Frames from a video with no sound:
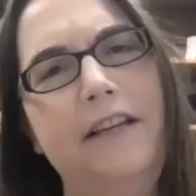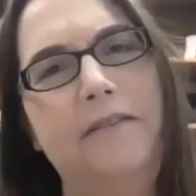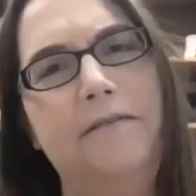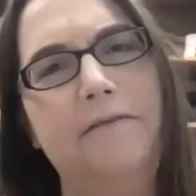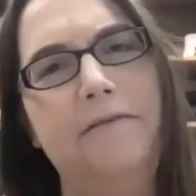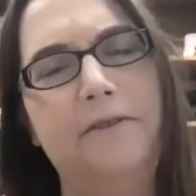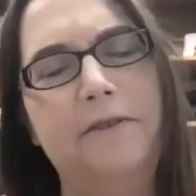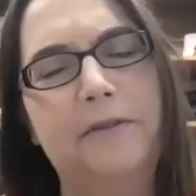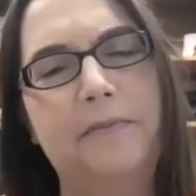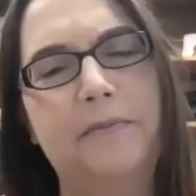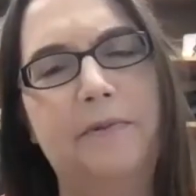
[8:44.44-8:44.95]

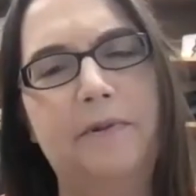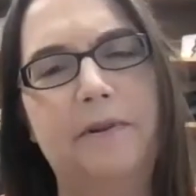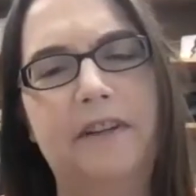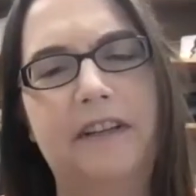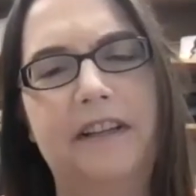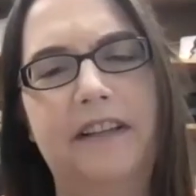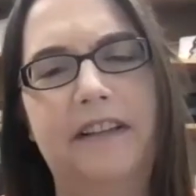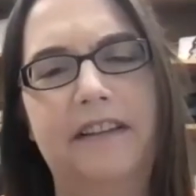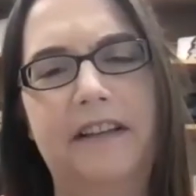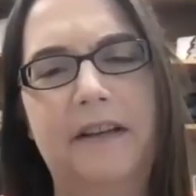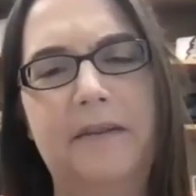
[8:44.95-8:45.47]
for
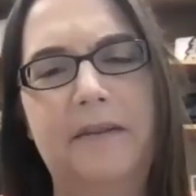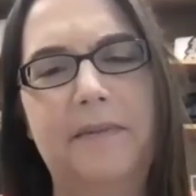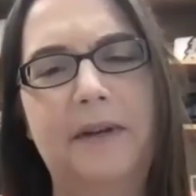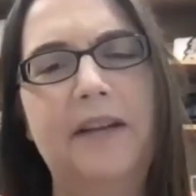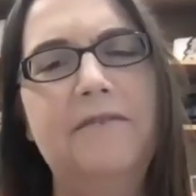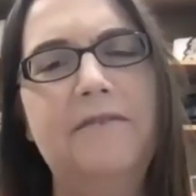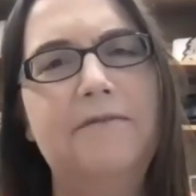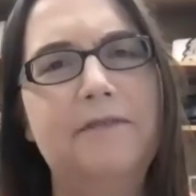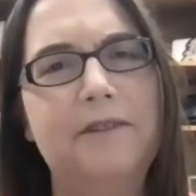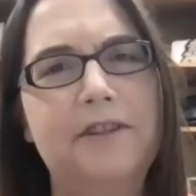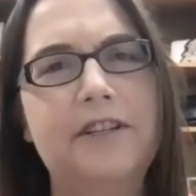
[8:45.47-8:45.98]
supporting them
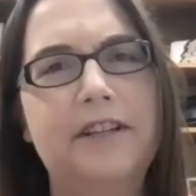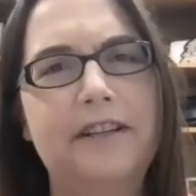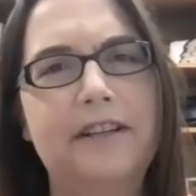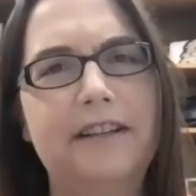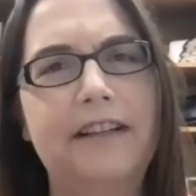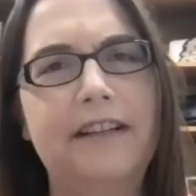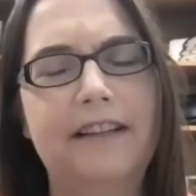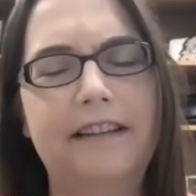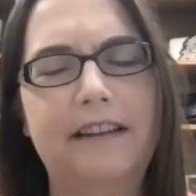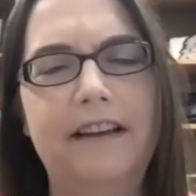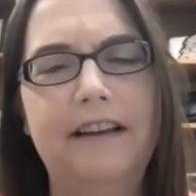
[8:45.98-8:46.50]
and for
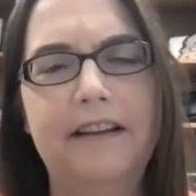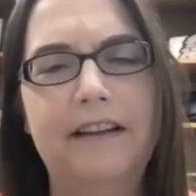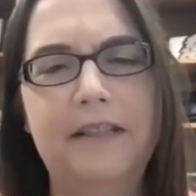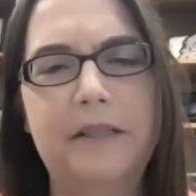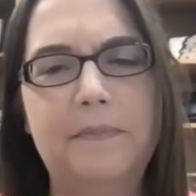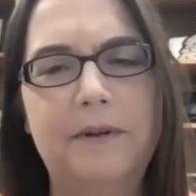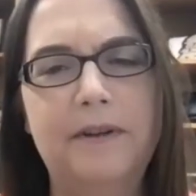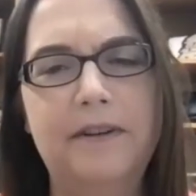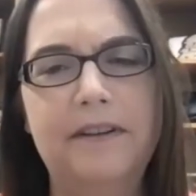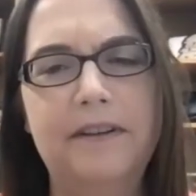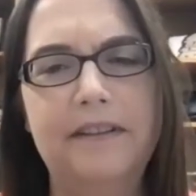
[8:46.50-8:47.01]
sharing that
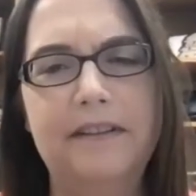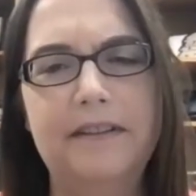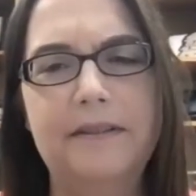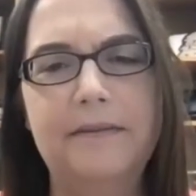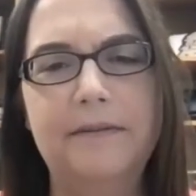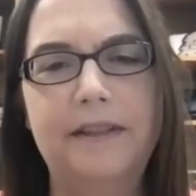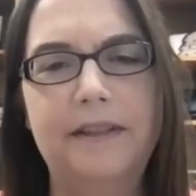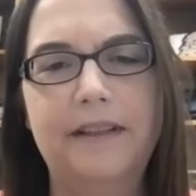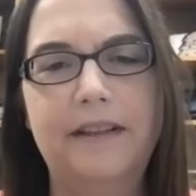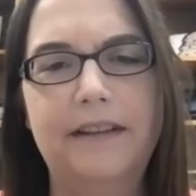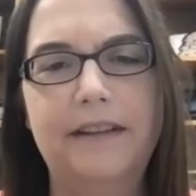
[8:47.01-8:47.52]
experience
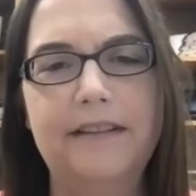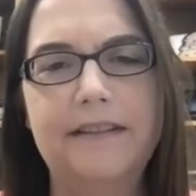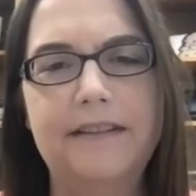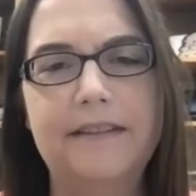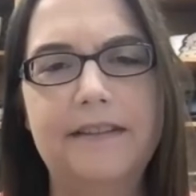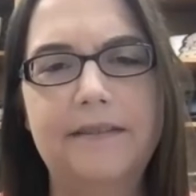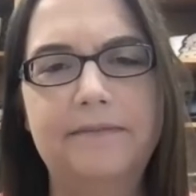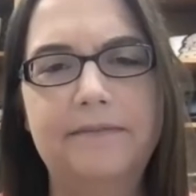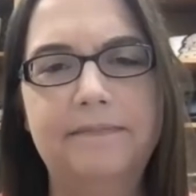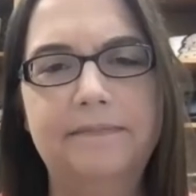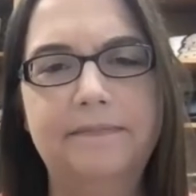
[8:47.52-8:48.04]
with us.
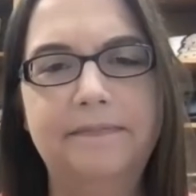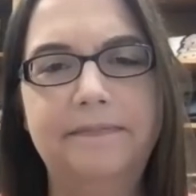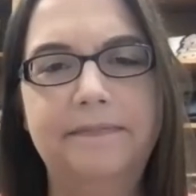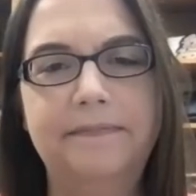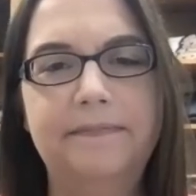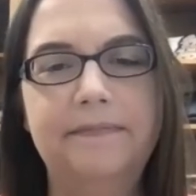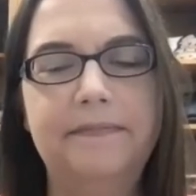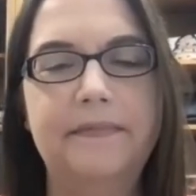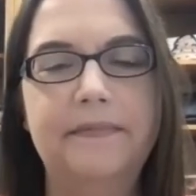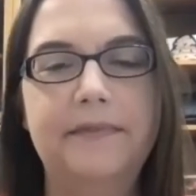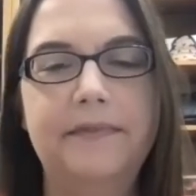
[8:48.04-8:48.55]

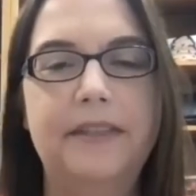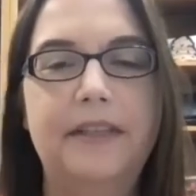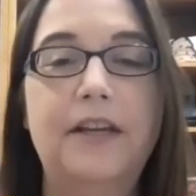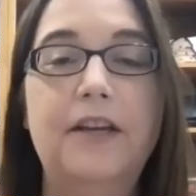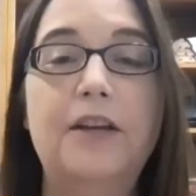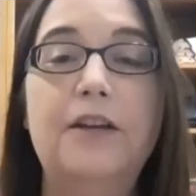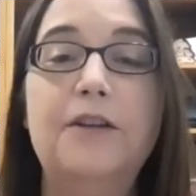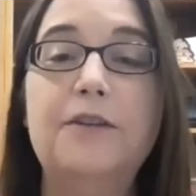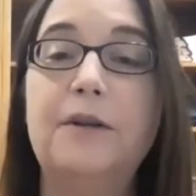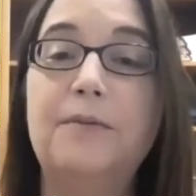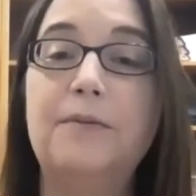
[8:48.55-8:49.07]

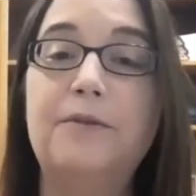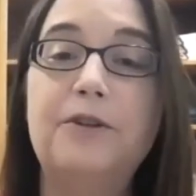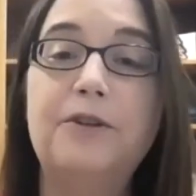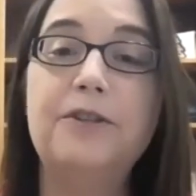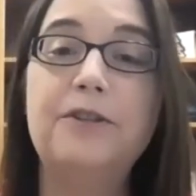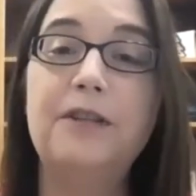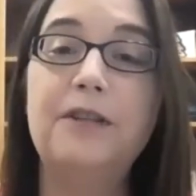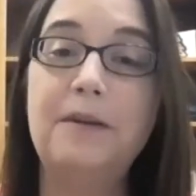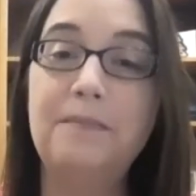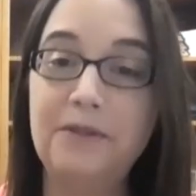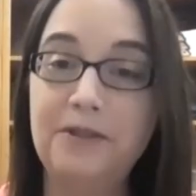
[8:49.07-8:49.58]
So I'm sure
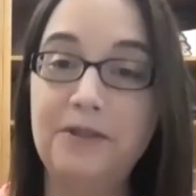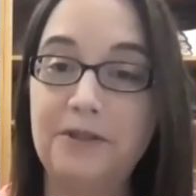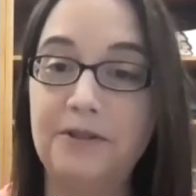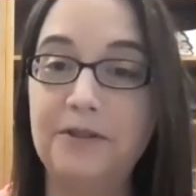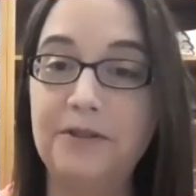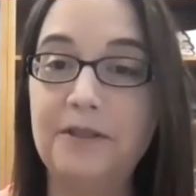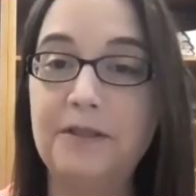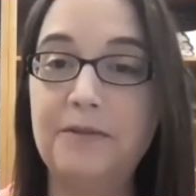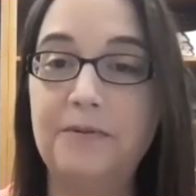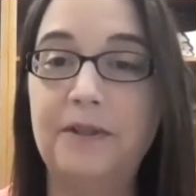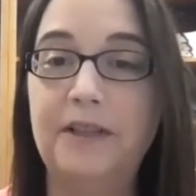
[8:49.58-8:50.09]
some
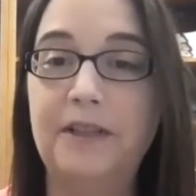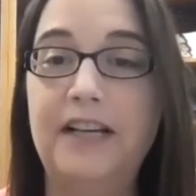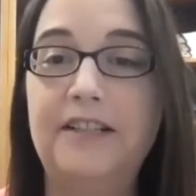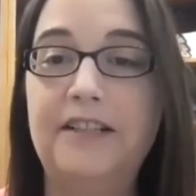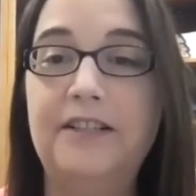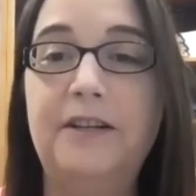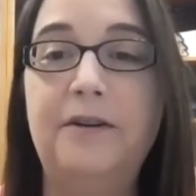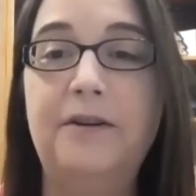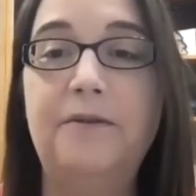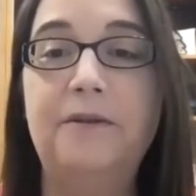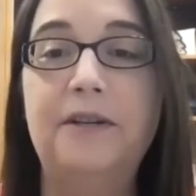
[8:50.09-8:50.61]
students would like
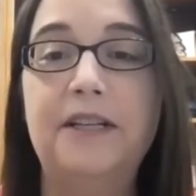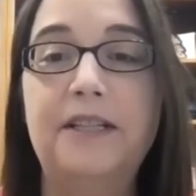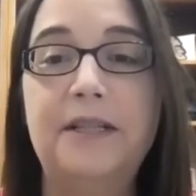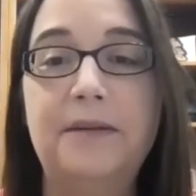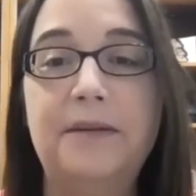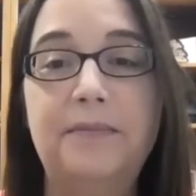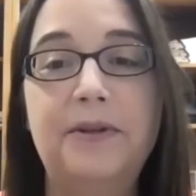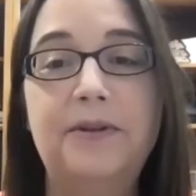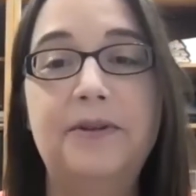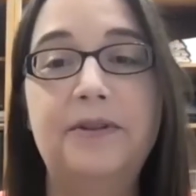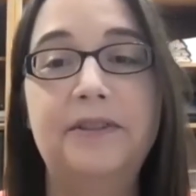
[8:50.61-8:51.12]
to know what a
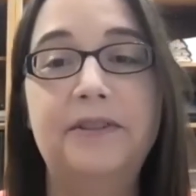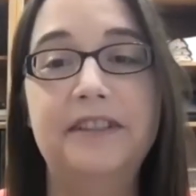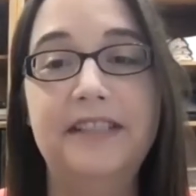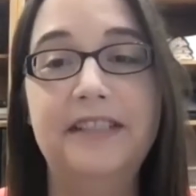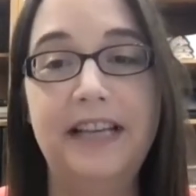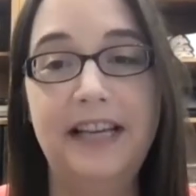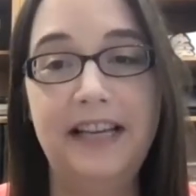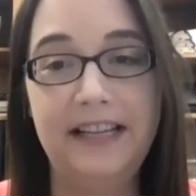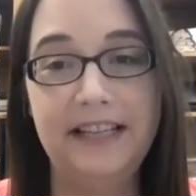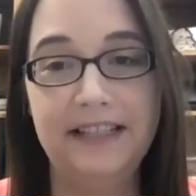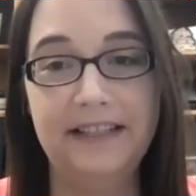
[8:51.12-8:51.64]
typical
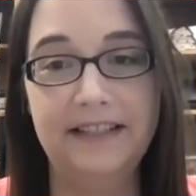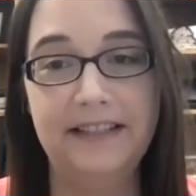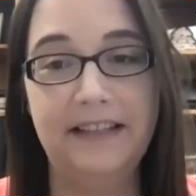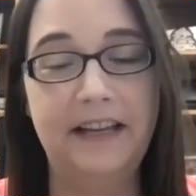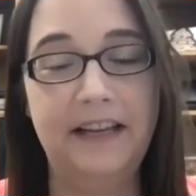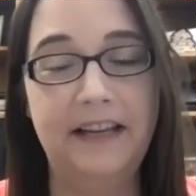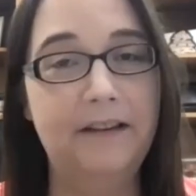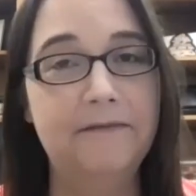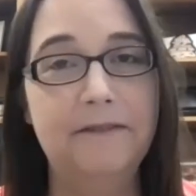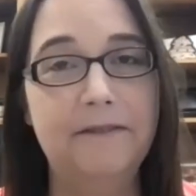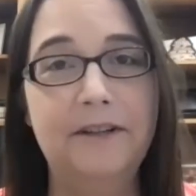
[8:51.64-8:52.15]
day is
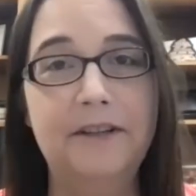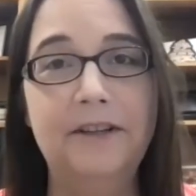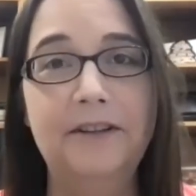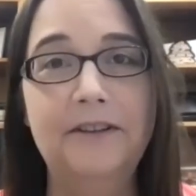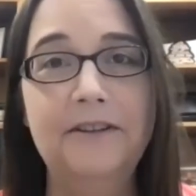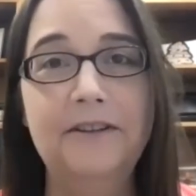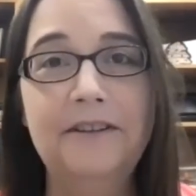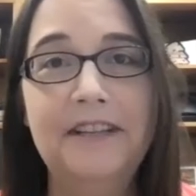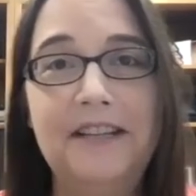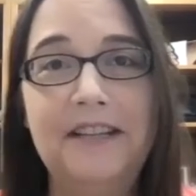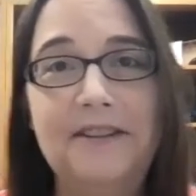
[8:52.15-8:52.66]
like for
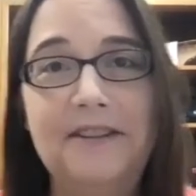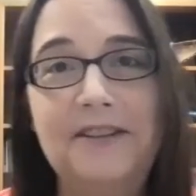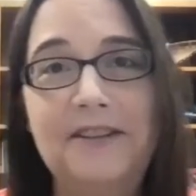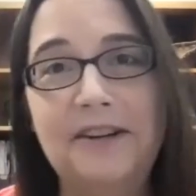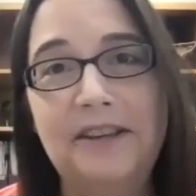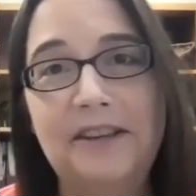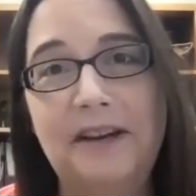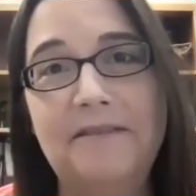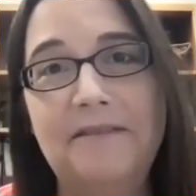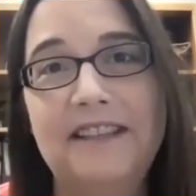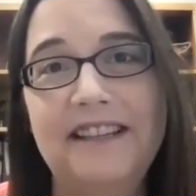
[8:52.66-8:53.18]
you. Can you
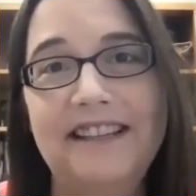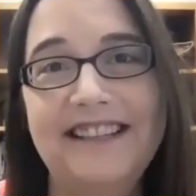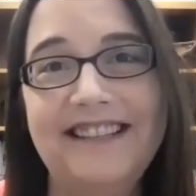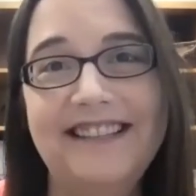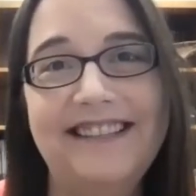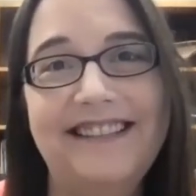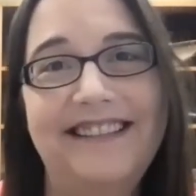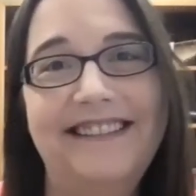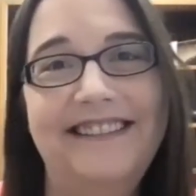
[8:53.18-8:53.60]
share that with us?